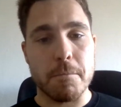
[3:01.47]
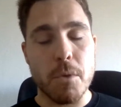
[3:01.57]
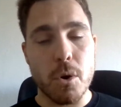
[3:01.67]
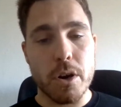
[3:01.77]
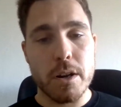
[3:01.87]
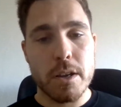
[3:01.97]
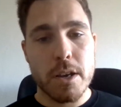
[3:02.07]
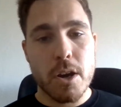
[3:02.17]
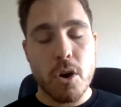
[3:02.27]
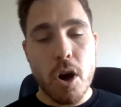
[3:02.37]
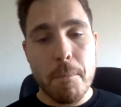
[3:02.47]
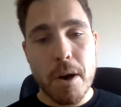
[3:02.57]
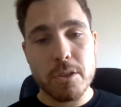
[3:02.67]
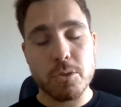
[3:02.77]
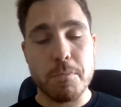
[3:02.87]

more, hop on to